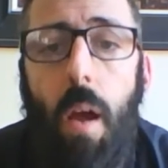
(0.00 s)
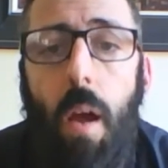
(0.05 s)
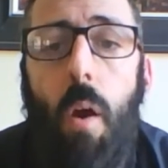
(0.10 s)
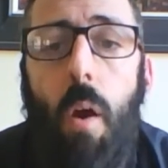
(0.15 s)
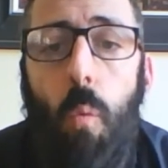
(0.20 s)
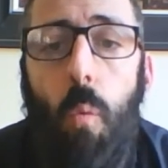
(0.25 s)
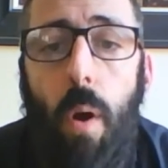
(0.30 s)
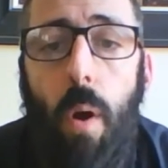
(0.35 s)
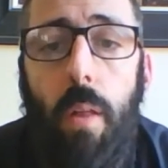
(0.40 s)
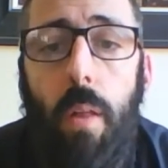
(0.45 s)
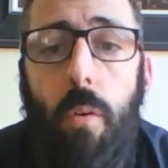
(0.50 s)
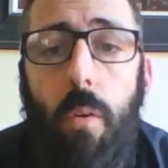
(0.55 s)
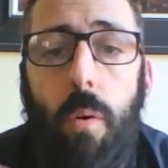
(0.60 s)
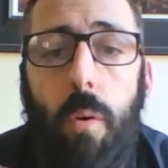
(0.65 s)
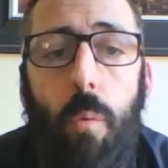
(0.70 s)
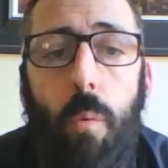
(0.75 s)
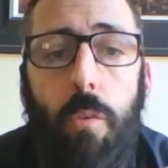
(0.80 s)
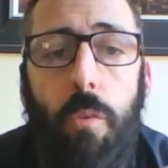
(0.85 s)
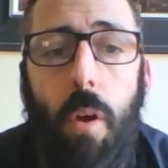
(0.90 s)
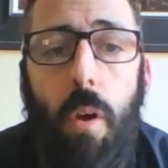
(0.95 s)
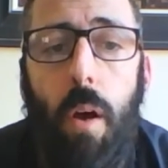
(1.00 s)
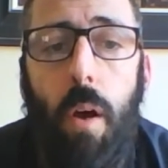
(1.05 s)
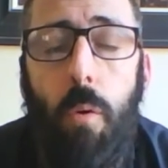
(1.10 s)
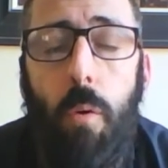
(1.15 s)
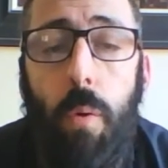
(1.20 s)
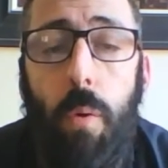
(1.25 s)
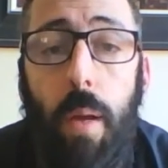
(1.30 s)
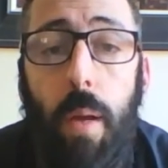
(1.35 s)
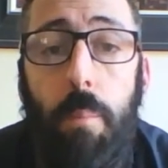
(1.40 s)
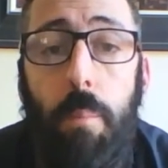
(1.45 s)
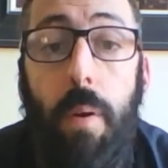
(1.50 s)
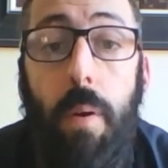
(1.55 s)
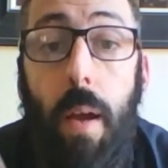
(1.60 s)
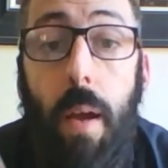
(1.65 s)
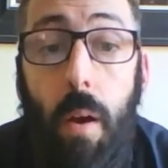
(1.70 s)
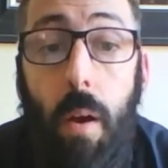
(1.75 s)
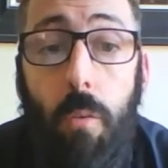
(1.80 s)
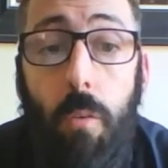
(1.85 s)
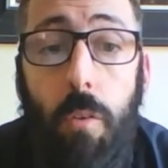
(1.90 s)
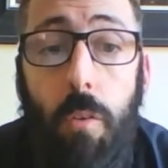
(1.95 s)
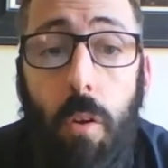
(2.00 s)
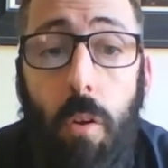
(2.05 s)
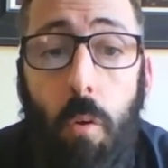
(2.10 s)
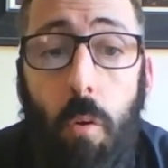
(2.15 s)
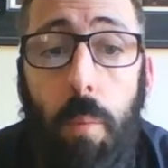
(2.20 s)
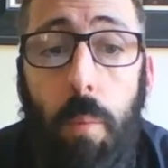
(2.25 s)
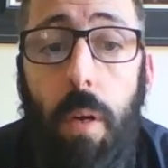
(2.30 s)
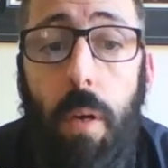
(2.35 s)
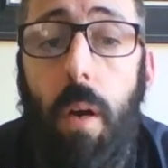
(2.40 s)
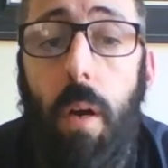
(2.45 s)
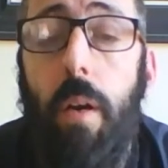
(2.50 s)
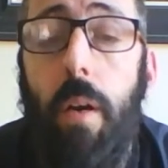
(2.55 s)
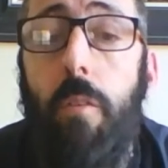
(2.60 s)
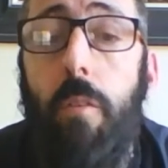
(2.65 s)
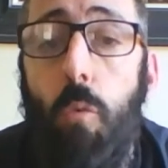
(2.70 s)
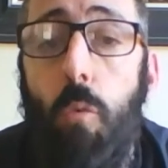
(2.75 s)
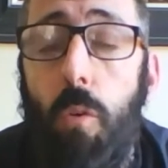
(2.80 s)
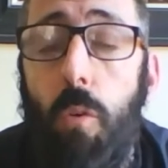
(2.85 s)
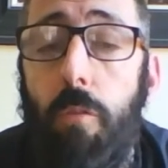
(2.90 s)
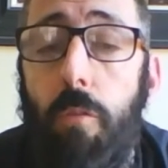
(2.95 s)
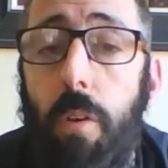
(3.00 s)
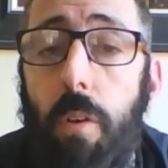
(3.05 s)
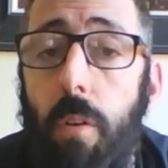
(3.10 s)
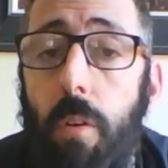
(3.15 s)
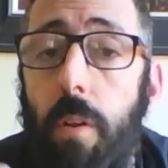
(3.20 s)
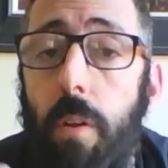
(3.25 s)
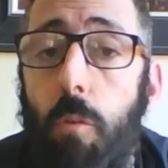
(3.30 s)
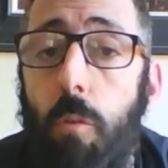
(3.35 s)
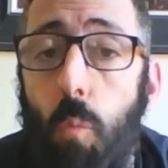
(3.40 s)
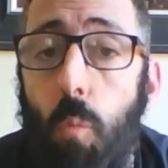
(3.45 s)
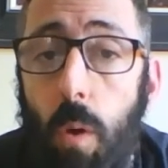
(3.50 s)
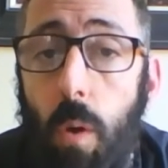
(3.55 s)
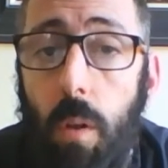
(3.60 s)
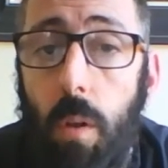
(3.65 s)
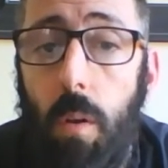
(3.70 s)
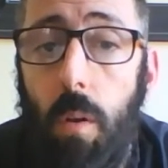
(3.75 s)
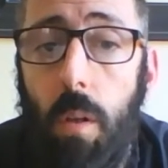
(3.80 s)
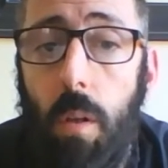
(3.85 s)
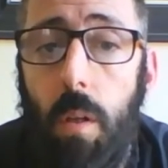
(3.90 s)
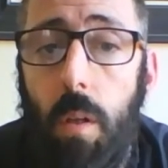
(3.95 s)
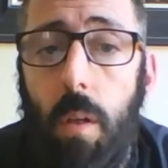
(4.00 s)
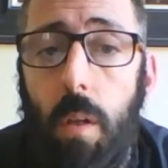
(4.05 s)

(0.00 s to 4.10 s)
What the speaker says: Rather, it was God who came down to humankind to reveal his will.